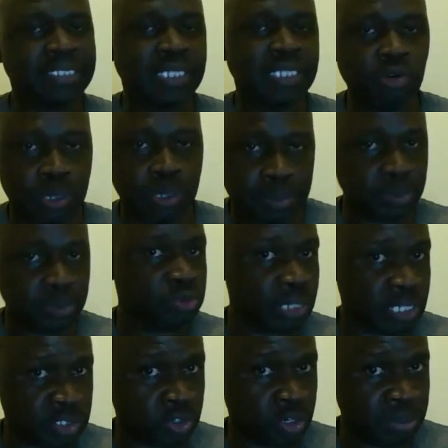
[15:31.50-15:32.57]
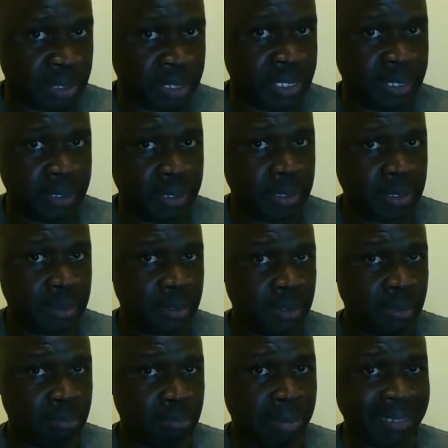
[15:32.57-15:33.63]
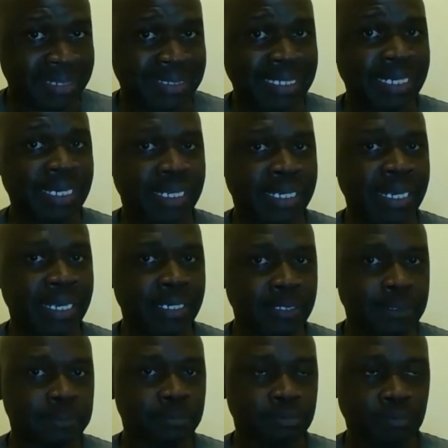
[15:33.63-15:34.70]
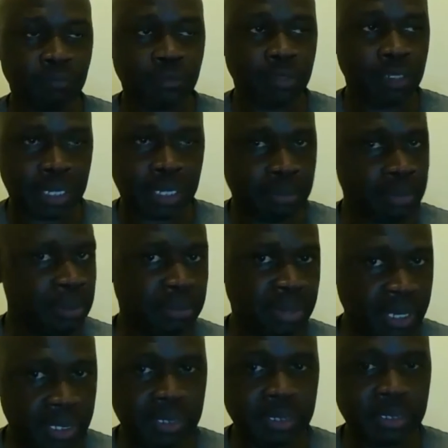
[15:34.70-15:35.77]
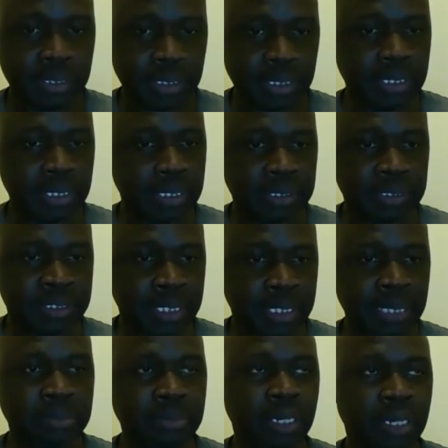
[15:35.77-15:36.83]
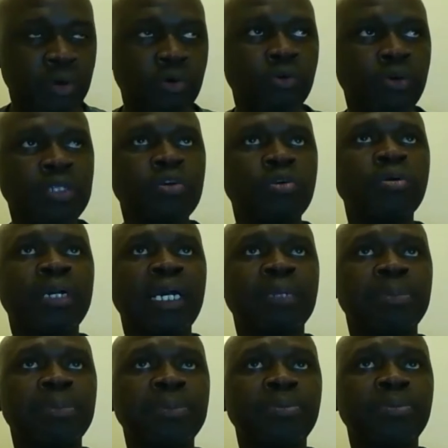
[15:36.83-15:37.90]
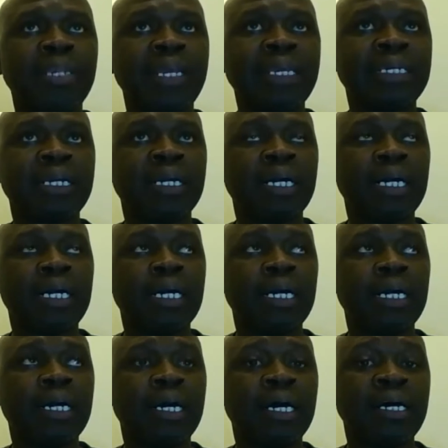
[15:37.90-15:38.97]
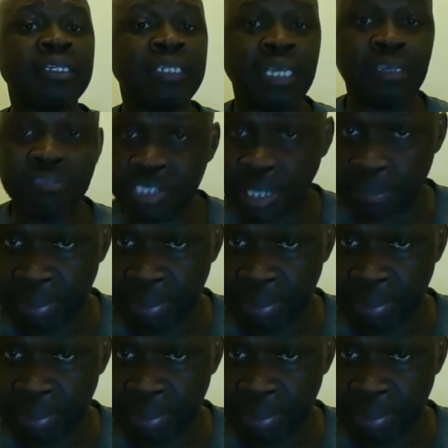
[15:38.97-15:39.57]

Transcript: then I'll say we'll put you as comedy. But yeah. Then again, remember, somehow when you look at people like Dave